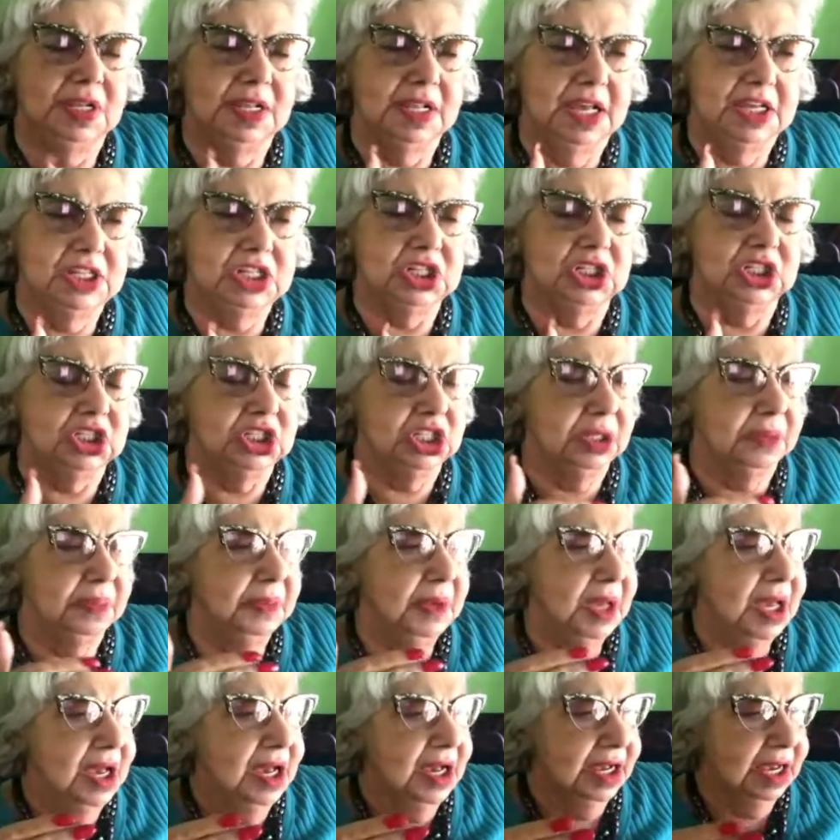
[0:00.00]
relationship
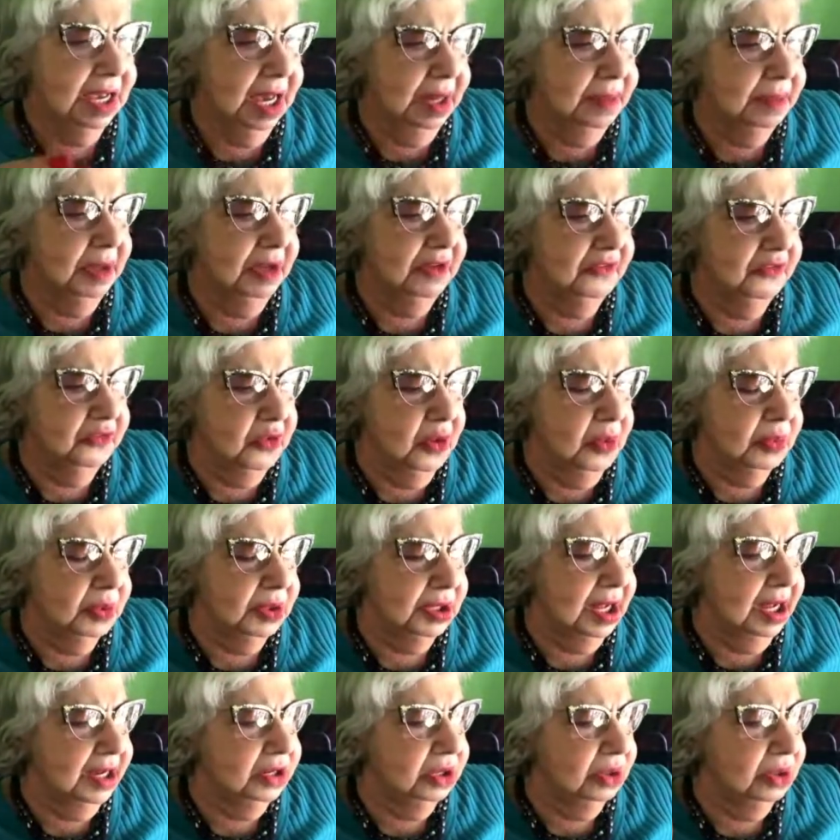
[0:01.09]
coming
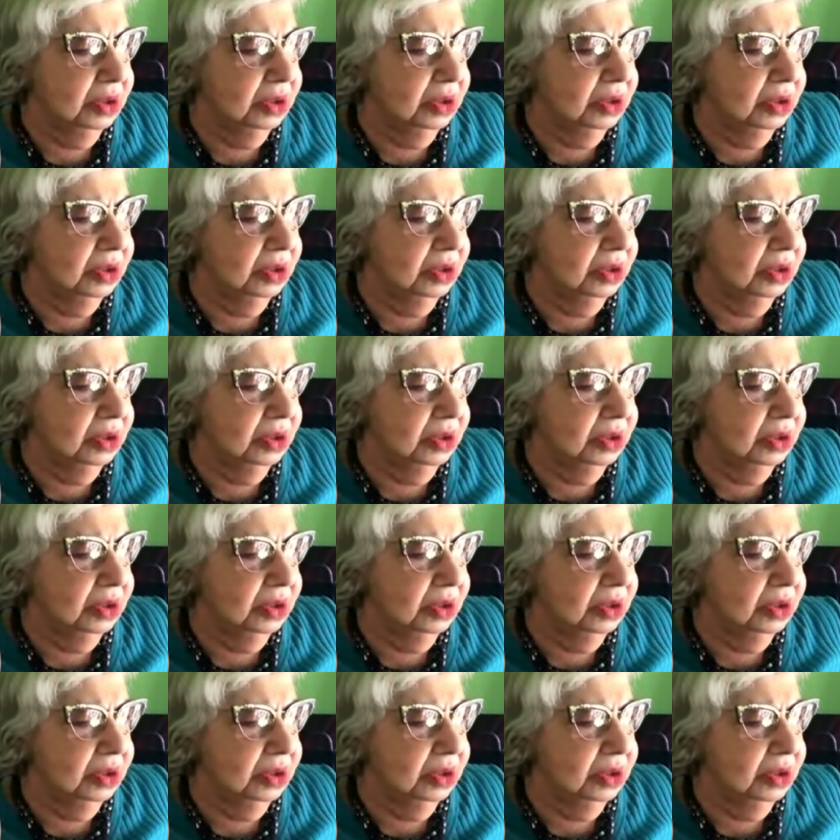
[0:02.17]
forward.